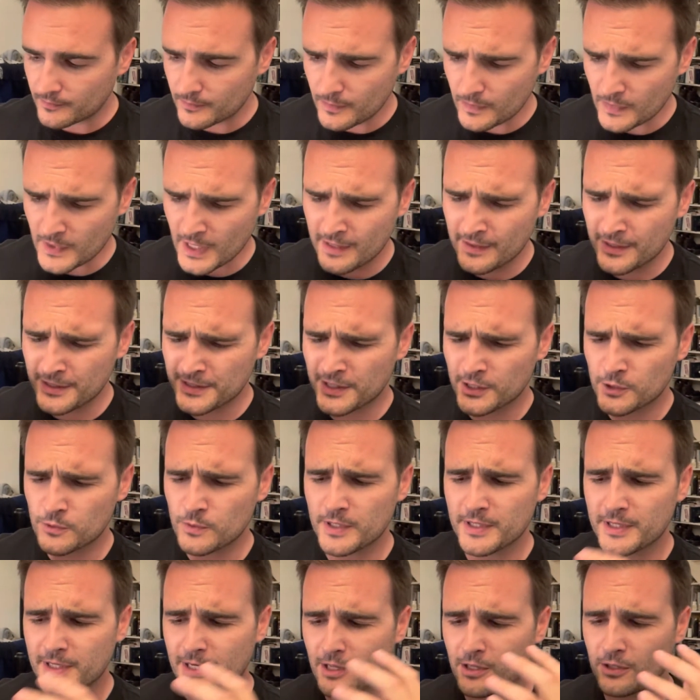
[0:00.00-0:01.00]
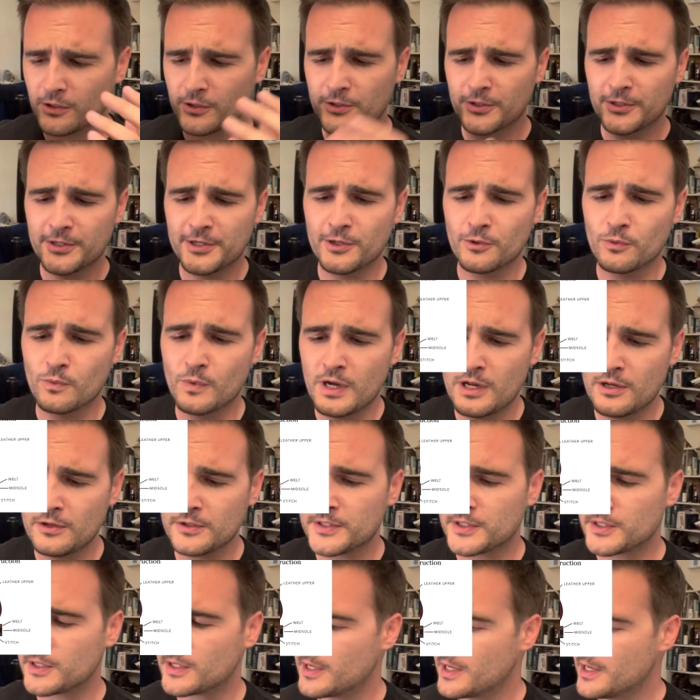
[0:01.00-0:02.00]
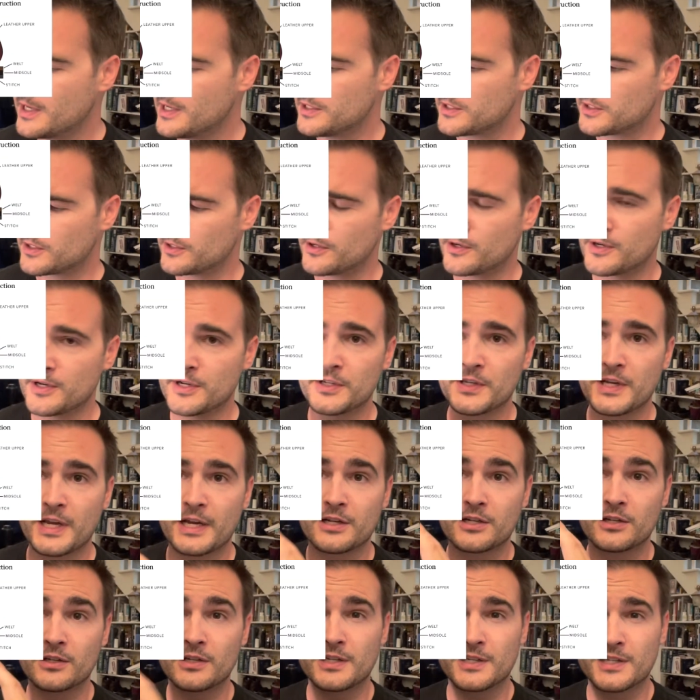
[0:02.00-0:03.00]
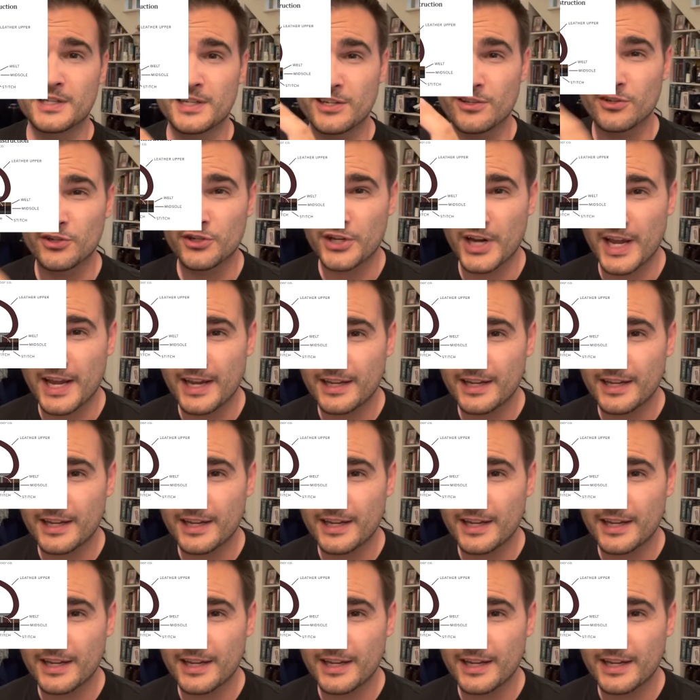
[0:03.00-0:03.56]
and this is what they call a Goodyear welt. So there is actually a steel shank